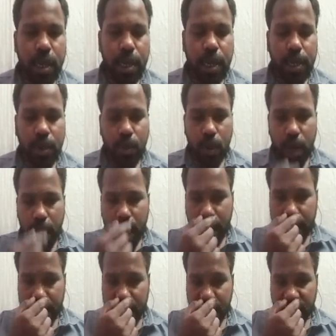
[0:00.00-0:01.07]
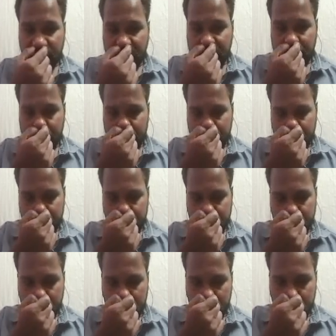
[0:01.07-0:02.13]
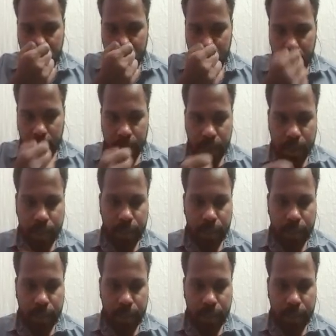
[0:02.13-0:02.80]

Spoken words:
into x and y. Okay,